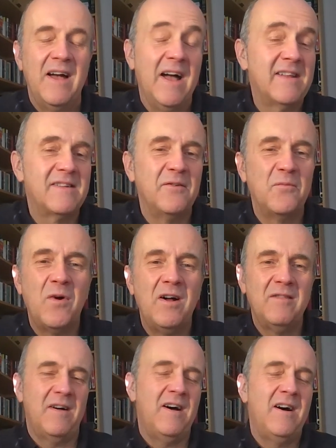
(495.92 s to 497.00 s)
Excellent.
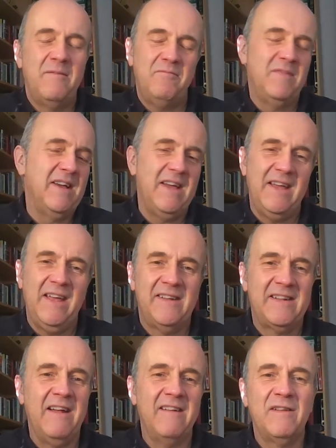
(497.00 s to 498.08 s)
Well, it
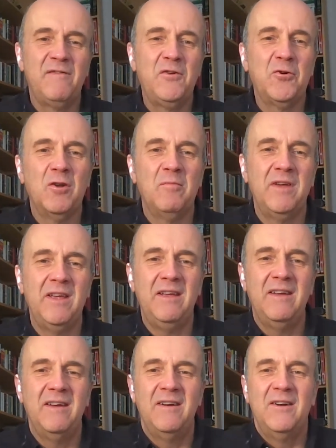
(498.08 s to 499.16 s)
sounds as if you're going to
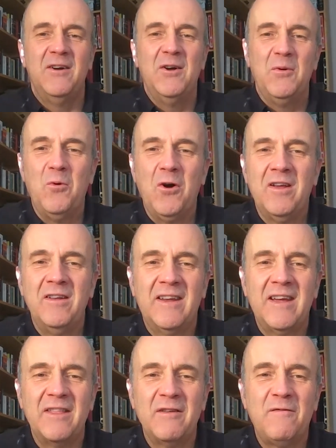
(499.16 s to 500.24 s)
be working
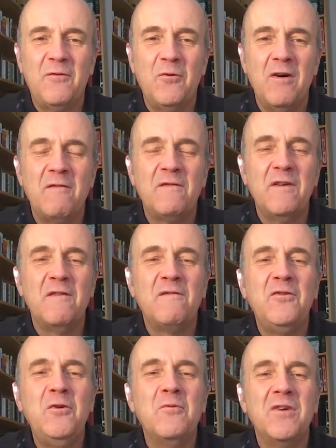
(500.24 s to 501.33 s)
together for a
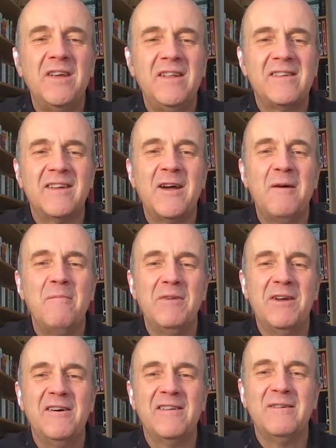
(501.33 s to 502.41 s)
few more years to come,
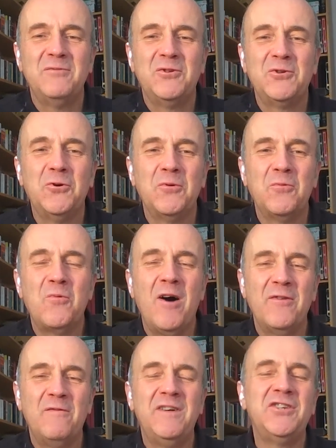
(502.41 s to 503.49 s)
because I'm sure that
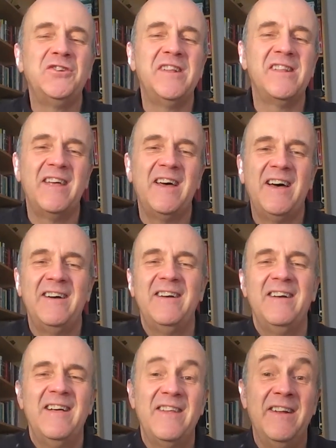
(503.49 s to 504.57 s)
while the vision is there,
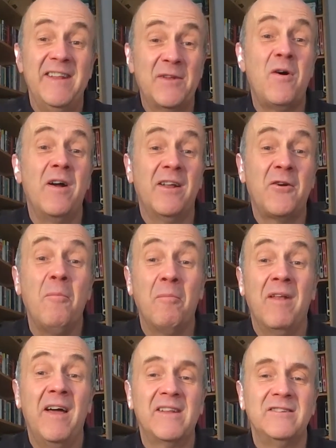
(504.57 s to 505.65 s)
then it's quite
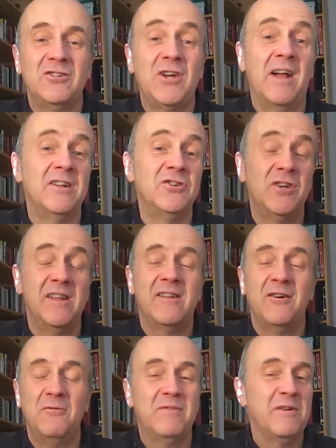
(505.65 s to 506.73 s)
complex and challenging.
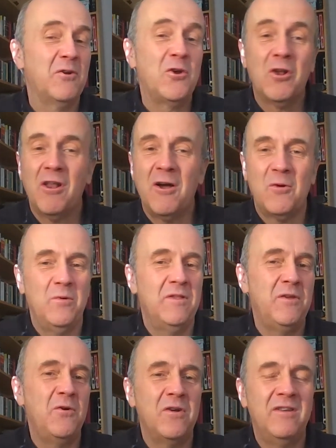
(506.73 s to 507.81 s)
So good luck
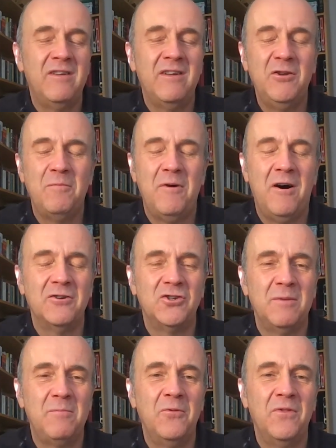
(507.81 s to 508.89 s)
with your continued
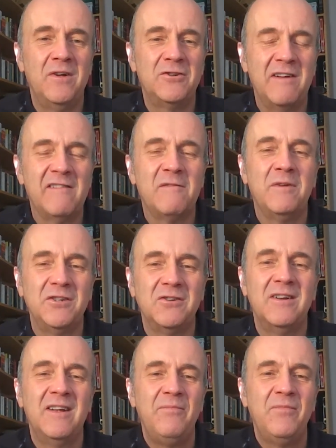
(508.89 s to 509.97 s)
partnership on the
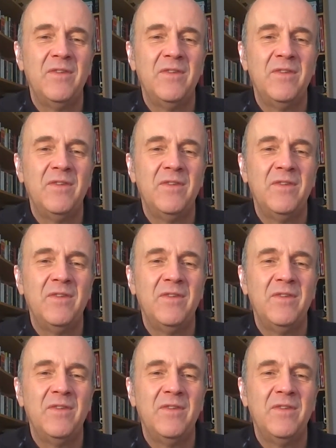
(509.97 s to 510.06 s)
transformation.